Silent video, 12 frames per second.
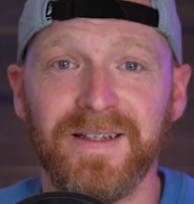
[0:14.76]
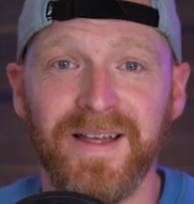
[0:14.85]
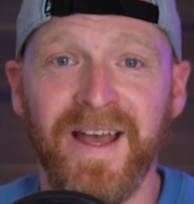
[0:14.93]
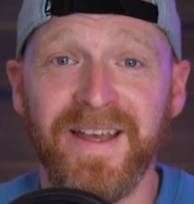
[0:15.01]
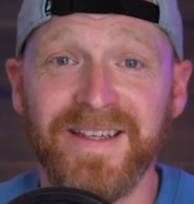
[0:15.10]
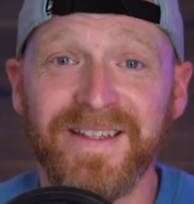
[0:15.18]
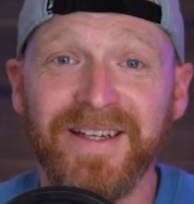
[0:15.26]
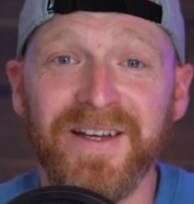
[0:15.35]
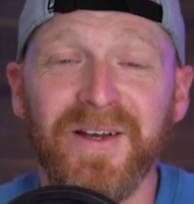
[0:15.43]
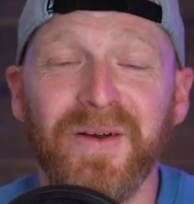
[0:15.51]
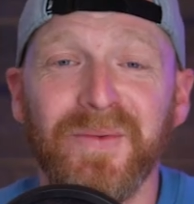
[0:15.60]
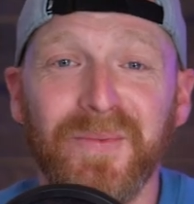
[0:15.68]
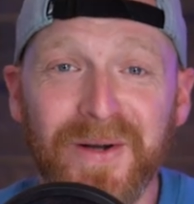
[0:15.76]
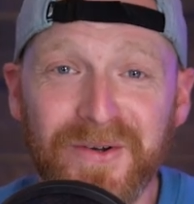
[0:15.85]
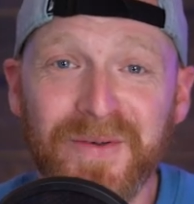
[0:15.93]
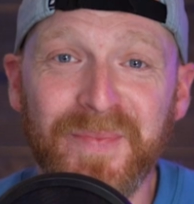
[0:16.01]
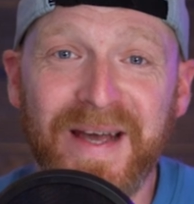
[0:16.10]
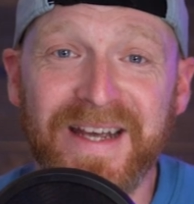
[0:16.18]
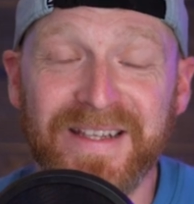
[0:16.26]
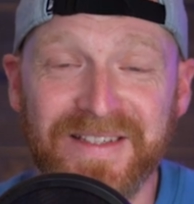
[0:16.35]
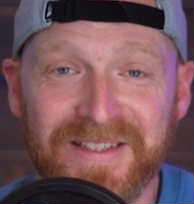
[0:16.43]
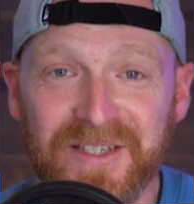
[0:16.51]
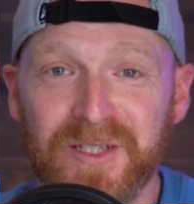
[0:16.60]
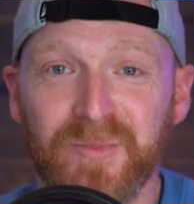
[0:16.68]
Hey, welcome back
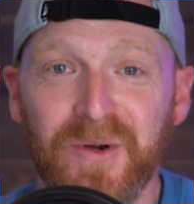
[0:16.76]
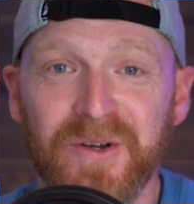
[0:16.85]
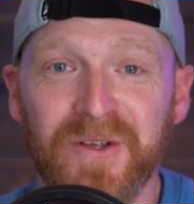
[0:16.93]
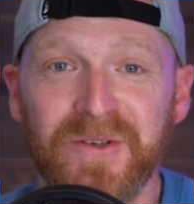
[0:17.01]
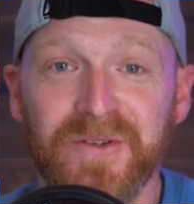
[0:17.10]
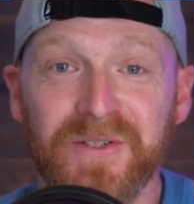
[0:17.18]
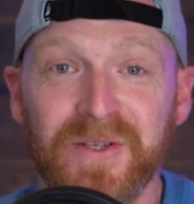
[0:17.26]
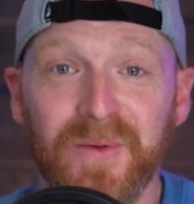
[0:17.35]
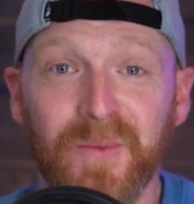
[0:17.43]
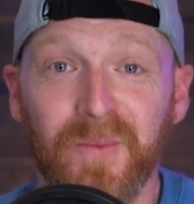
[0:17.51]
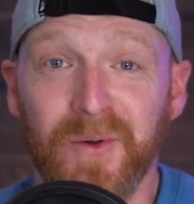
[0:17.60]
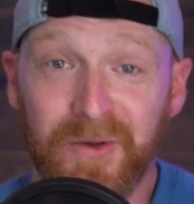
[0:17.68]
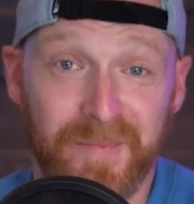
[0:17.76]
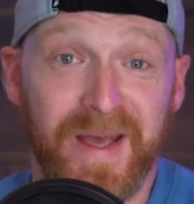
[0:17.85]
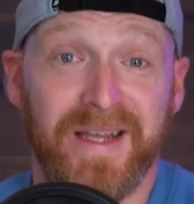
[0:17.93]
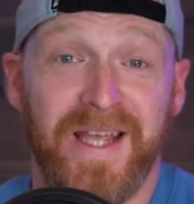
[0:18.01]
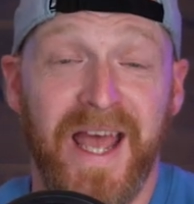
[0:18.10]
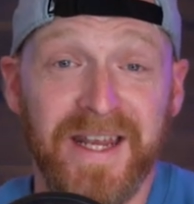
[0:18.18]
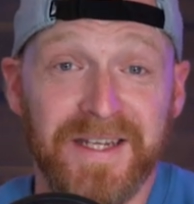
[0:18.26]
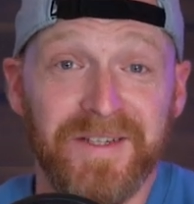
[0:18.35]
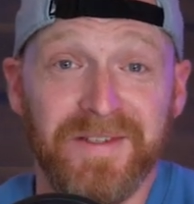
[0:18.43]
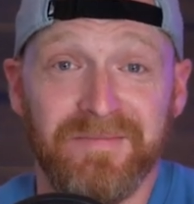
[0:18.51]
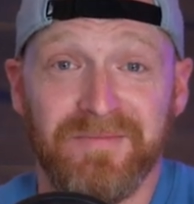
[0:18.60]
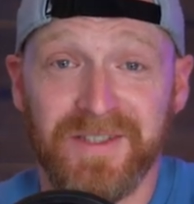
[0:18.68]
to DigiProNews. Welcome back, Andy,
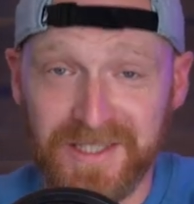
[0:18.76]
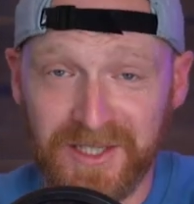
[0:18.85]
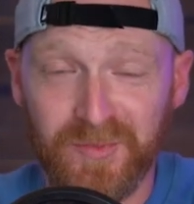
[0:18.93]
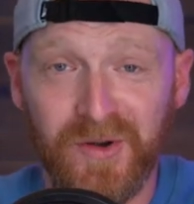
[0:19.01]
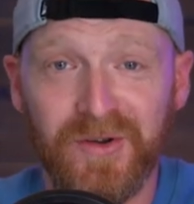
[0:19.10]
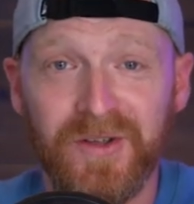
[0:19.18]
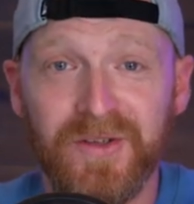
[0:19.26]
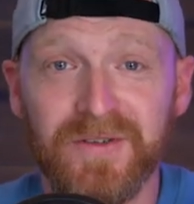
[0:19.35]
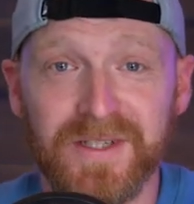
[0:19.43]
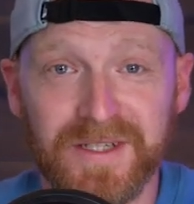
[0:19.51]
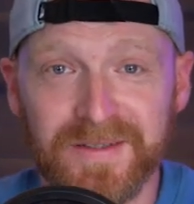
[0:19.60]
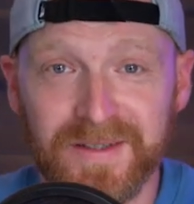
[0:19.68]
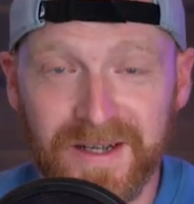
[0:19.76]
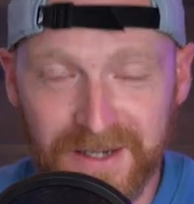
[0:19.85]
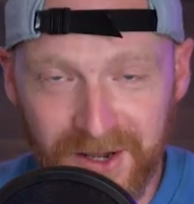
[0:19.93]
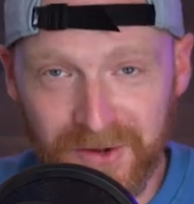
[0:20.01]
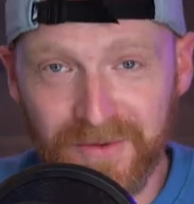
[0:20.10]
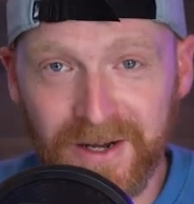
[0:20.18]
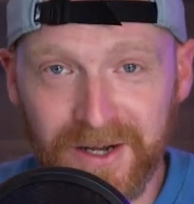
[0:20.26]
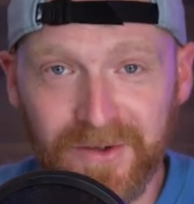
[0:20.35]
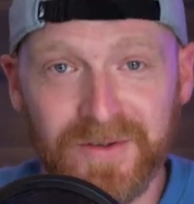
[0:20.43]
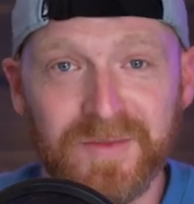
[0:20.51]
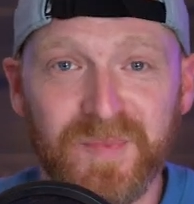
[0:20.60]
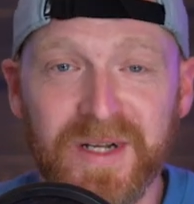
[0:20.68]
to DigiProNews. I know,
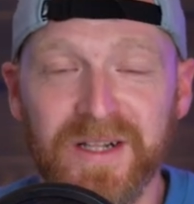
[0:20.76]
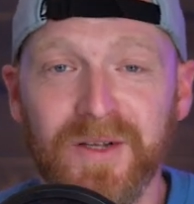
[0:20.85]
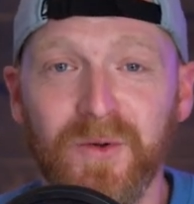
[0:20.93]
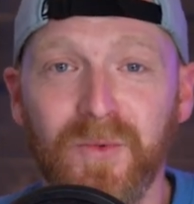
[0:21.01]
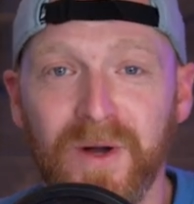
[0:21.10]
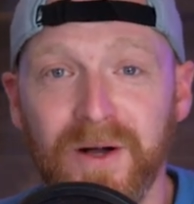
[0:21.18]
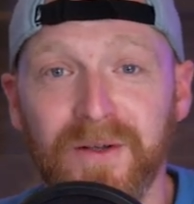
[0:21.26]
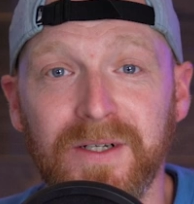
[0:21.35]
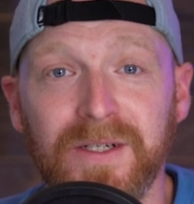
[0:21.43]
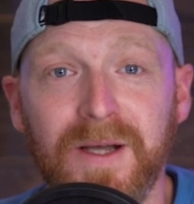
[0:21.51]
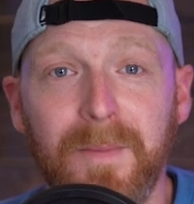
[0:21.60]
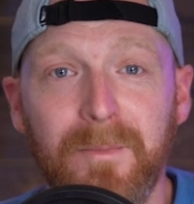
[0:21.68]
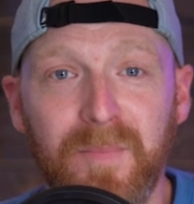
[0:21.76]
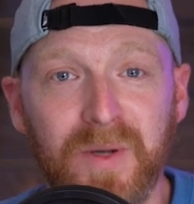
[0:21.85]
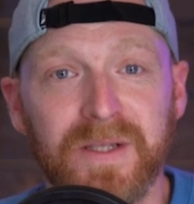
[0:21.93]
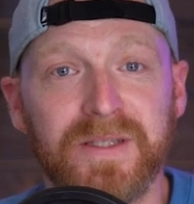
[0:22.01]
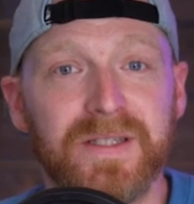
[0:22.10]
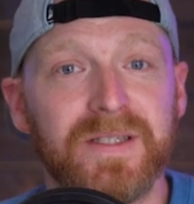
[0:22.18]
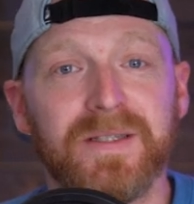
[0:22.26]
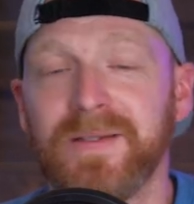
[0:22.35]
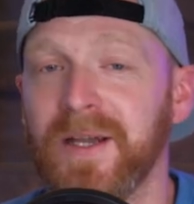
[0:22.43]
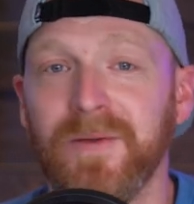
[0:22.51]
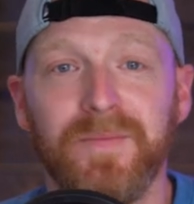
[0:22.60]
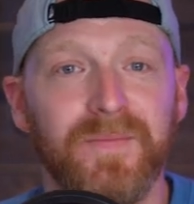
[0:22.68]
it's been a little while, but, you
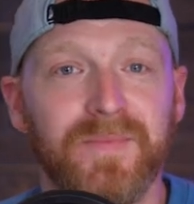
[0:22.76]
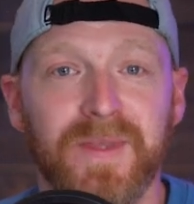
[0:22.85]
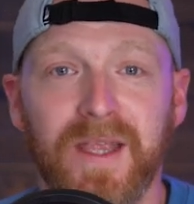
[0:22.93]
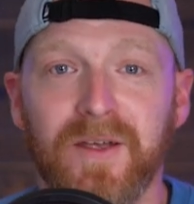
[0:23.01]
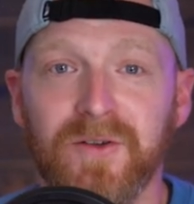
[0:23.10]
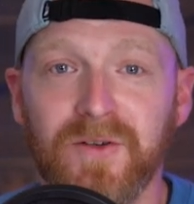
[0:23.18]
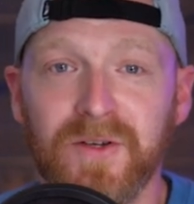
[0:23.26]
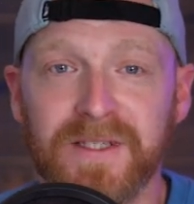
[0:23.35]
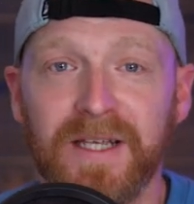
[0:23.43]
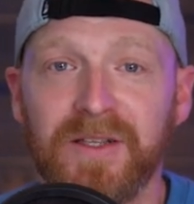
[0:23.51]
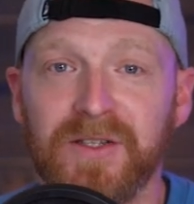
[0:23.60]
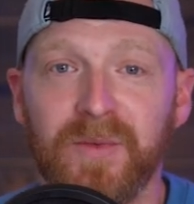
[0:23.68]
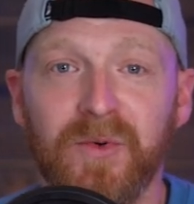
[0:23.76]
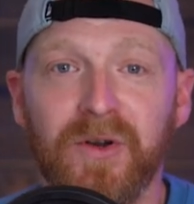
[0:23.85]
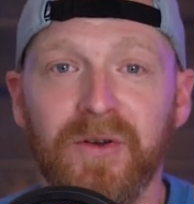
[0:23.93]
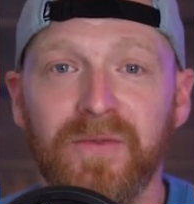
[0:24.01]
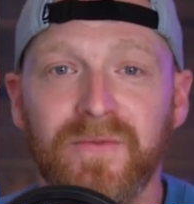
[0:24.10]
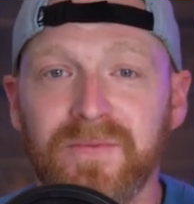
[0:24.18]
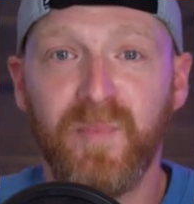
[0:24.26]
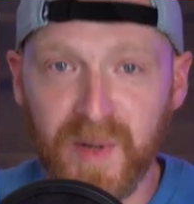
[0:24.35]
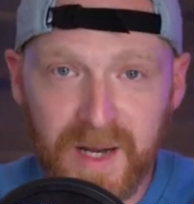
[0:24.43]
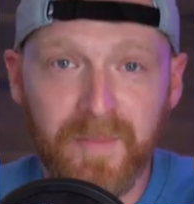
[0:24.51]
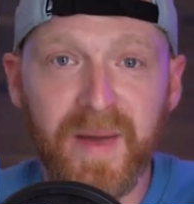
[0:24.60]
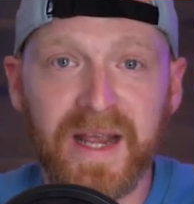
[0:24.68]
know, got to take the summer off. But
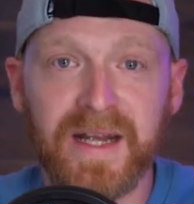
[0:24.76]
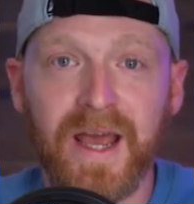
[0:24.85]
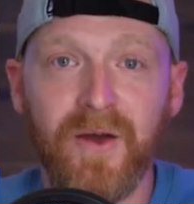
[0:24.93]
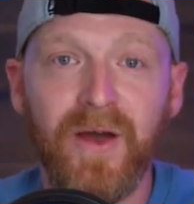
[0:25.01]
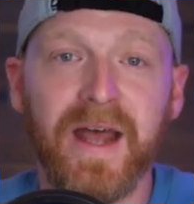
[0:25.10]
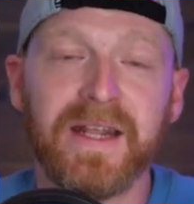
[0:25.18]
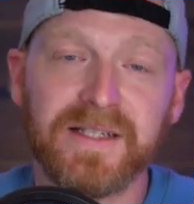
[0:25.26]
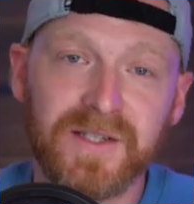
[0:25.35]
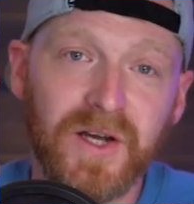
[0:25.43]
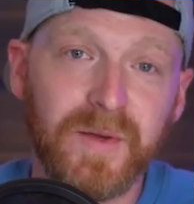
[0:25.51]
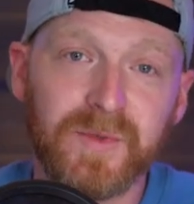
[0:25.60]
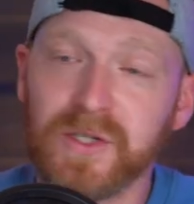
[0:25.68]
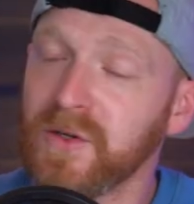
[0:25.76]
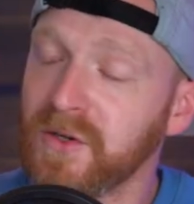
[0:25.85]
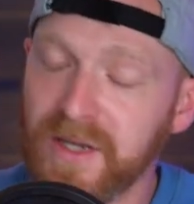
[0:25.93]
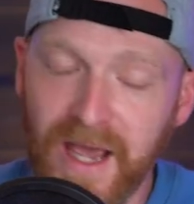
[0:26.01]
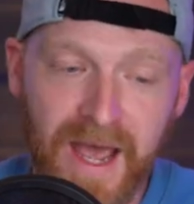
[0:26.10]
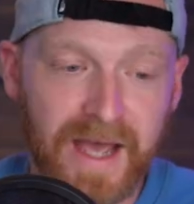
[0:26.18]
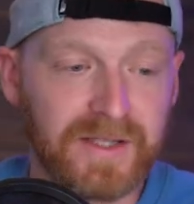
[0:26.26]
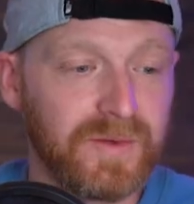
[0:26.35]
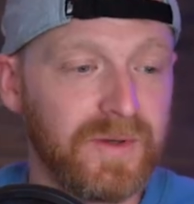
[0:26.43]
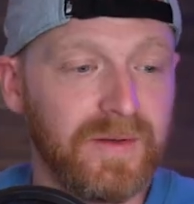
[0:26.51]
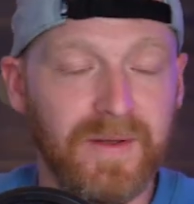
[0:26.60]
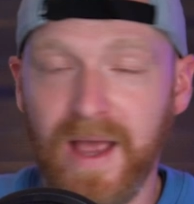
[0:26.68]
I'm back now, and it's time to look at
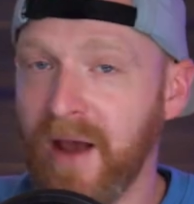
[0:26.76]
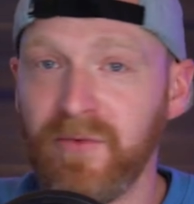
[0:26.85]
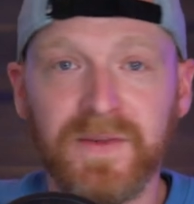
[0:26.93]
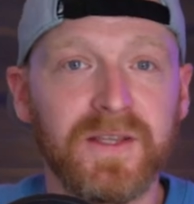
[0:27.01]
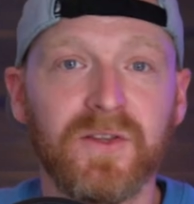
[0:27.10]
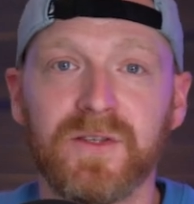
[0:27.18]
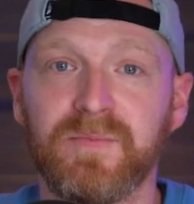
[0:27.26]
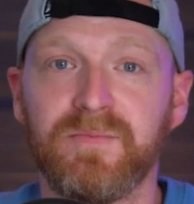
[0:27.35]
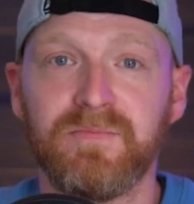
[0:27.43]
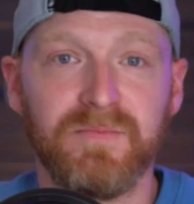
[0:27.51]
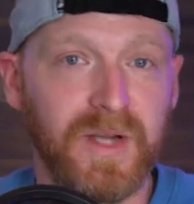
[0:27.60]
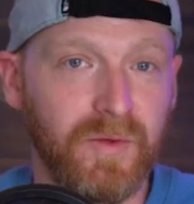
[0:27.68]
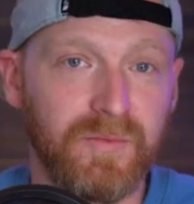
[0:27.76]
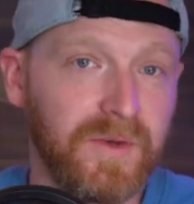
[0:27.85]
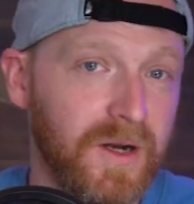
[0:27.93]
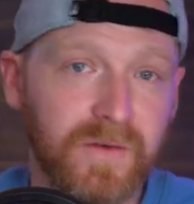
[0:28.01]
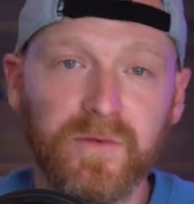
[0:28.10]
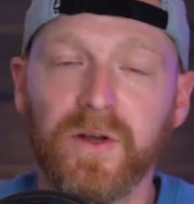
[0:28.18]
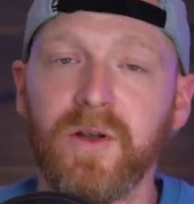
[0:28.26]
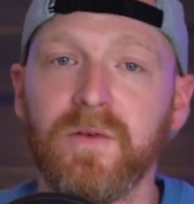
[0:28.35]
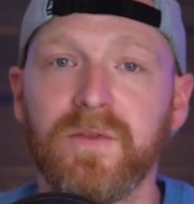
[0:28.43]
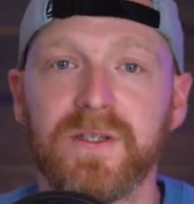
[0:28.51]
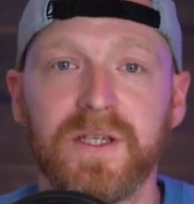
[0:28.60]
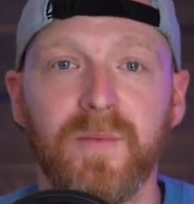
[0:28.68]
everything that's, you know, kind of gone over
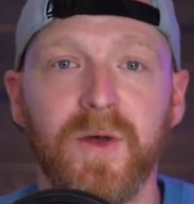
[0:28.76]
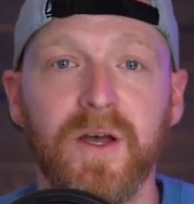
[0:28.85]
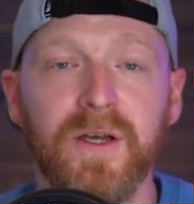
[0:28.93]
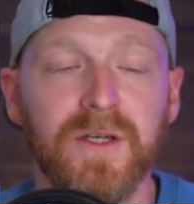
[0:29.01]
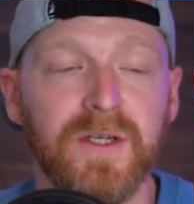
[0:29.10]
the summer,